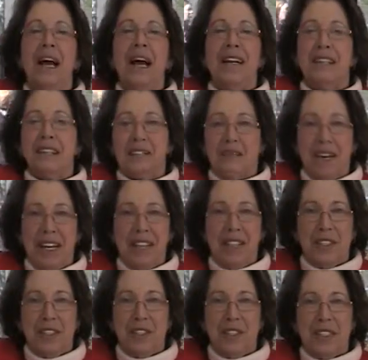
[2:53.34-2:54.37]

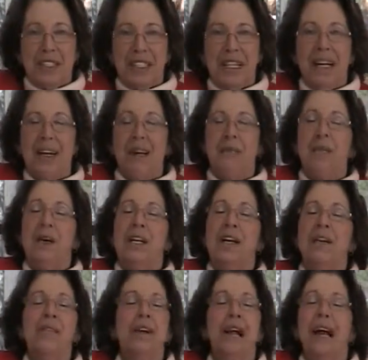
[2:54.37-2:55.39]
strangers, we
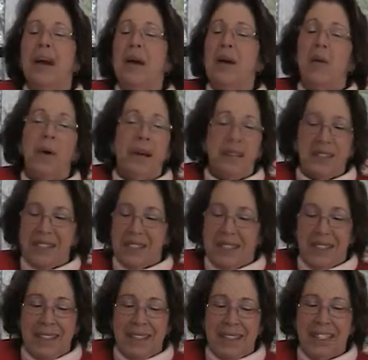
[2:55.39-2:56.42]
don't like
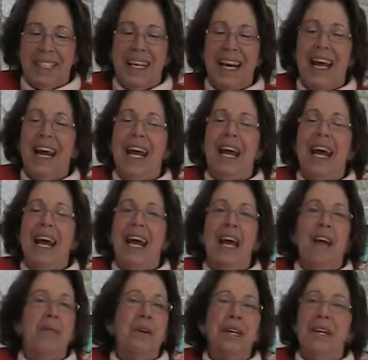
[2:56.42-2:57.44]
questions,
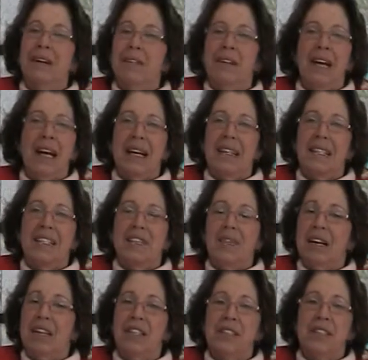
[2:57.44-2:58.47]
and we don't like
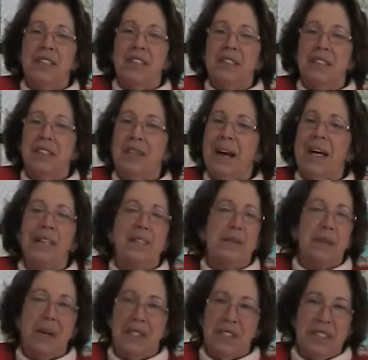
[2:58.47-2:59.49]
strangers who ask
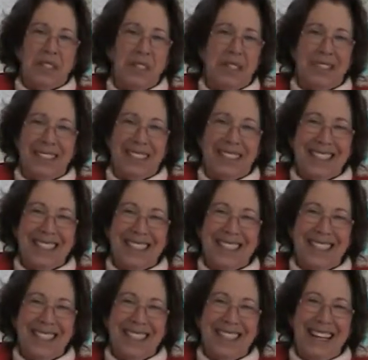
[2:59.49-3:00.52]
questions.
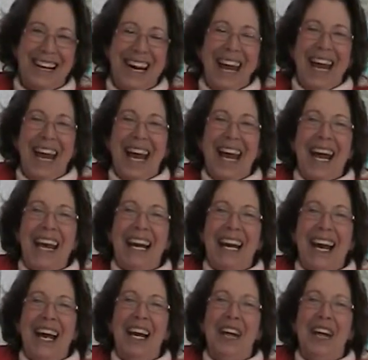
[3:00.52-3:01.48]
And I